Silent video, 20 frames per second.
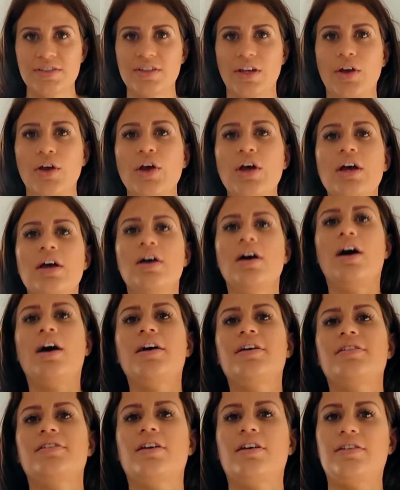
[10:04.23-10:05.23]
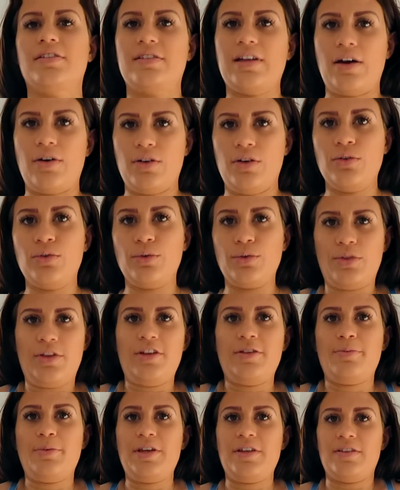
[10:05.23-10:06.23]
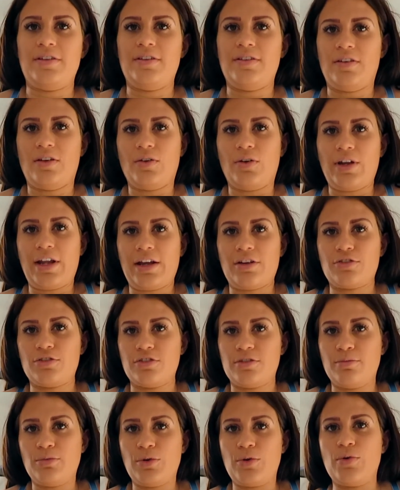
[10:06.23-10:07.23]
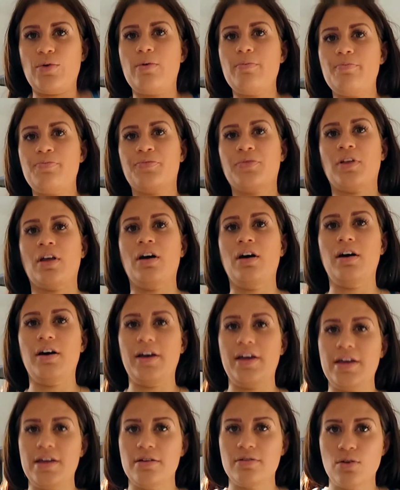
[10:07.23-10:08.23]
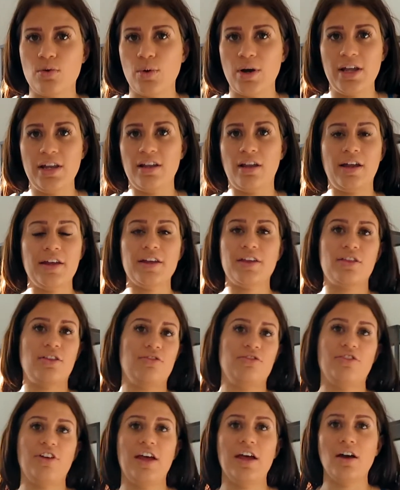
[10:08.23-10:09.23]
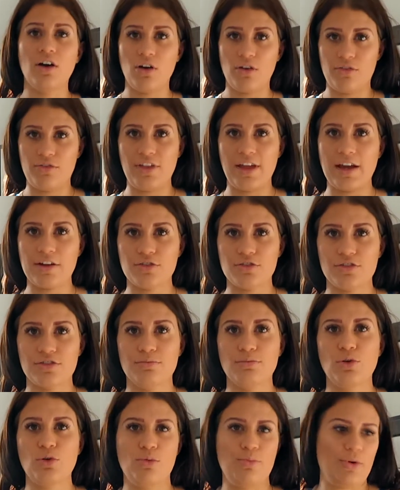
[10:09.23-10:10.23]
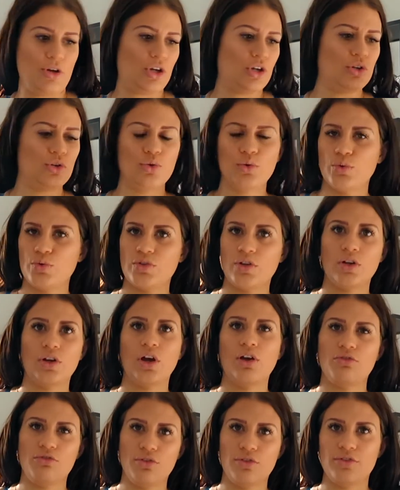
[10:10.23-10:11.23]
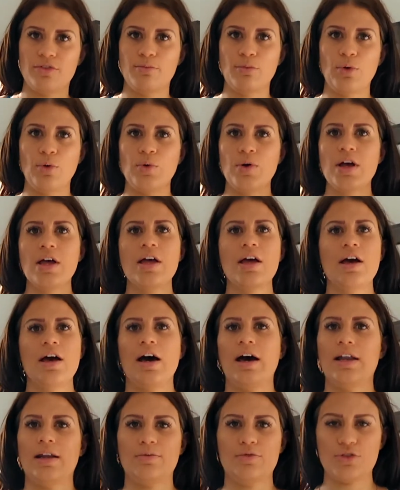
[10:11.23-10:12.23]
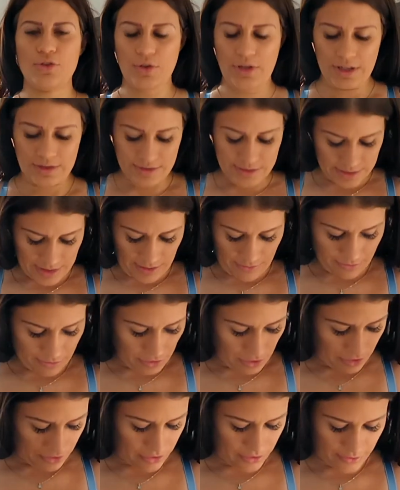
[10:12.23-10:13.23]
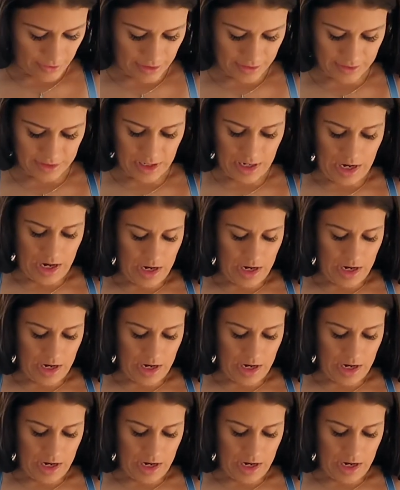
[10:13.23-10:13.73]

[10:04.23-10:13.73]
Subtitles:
So I sized down on all these pieces and got an extra small. I quite like the fit of the extra small, but could also go for a small, and I'm sure that's the same for lots of us.